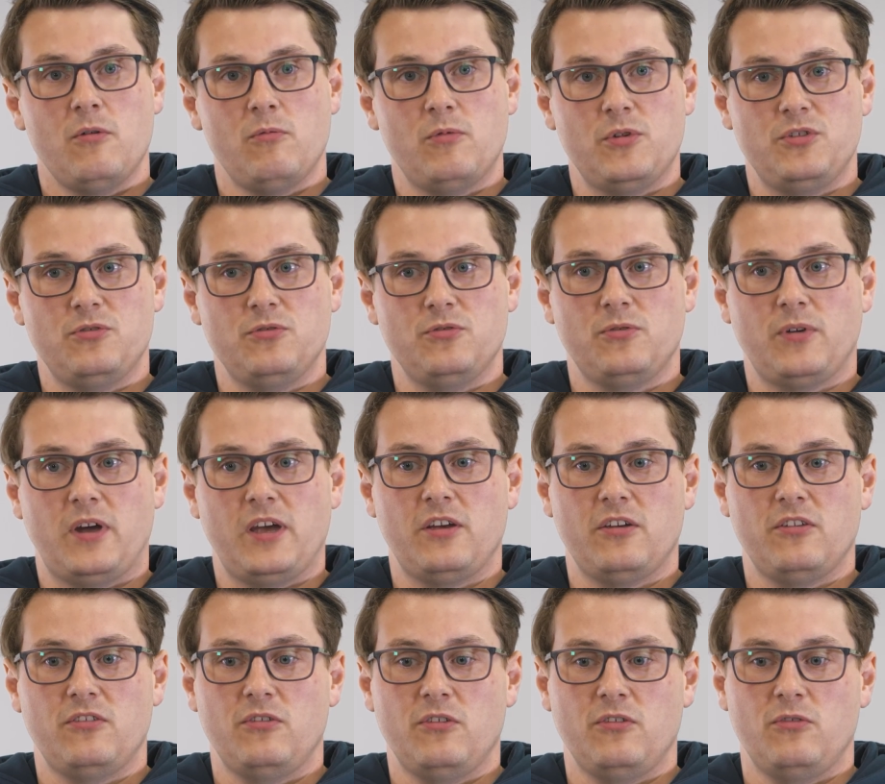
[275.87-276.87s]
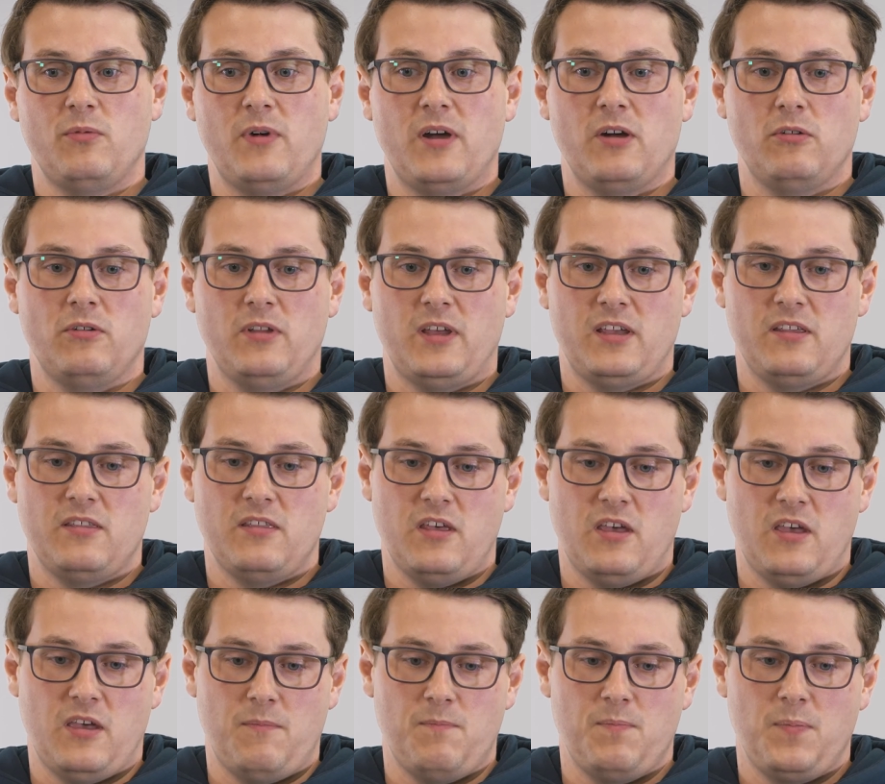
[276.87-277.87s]
which was quite good. So it's where all like
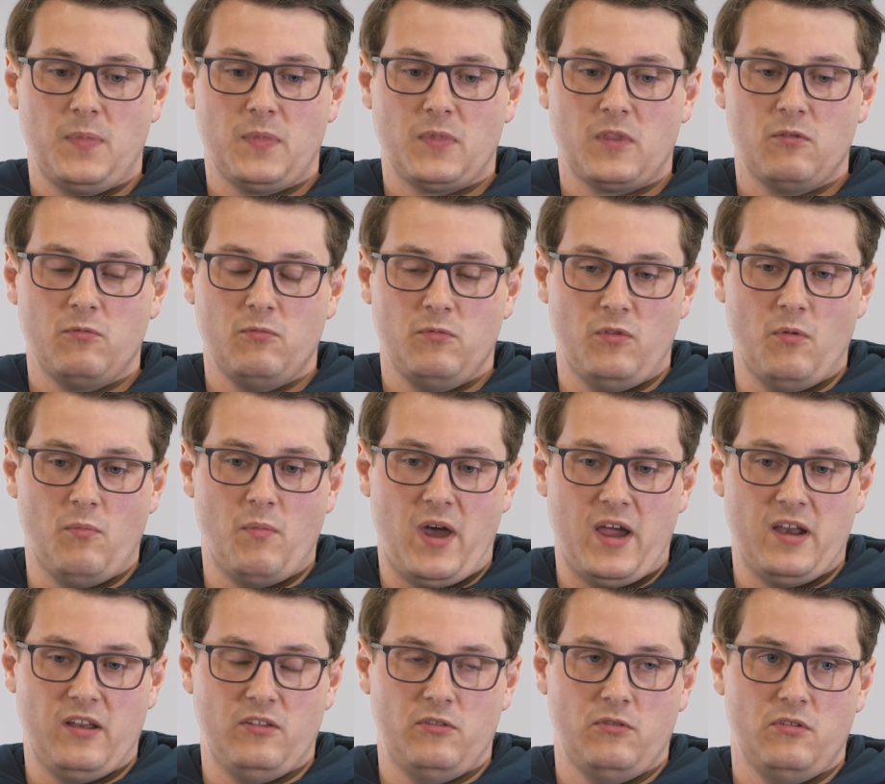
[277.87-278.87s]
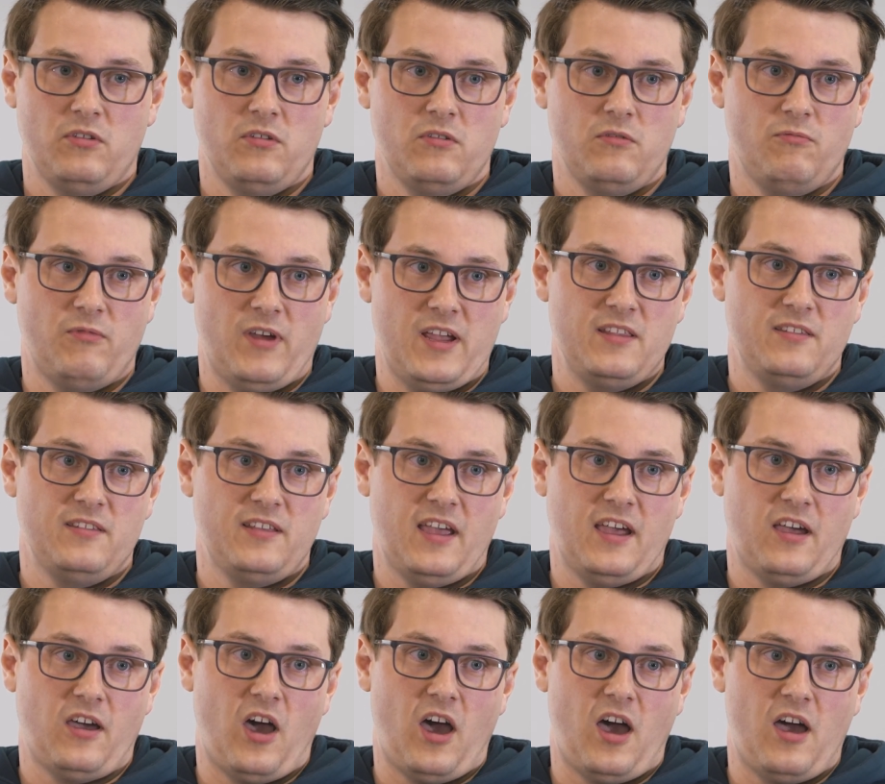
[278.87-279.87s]
the miners' rates
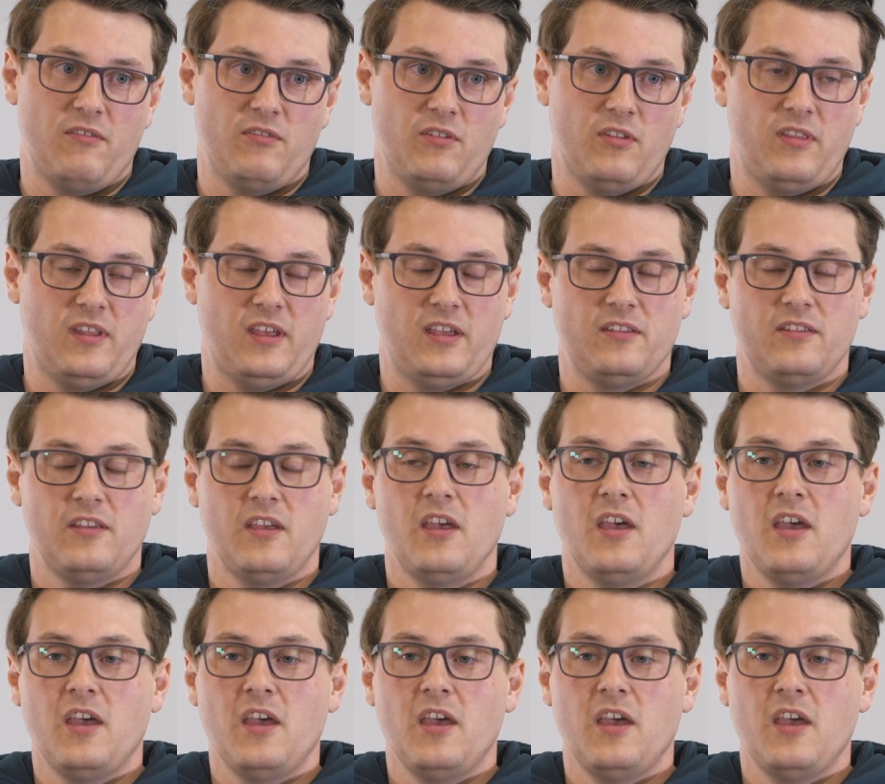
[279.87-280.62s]
get halved and things.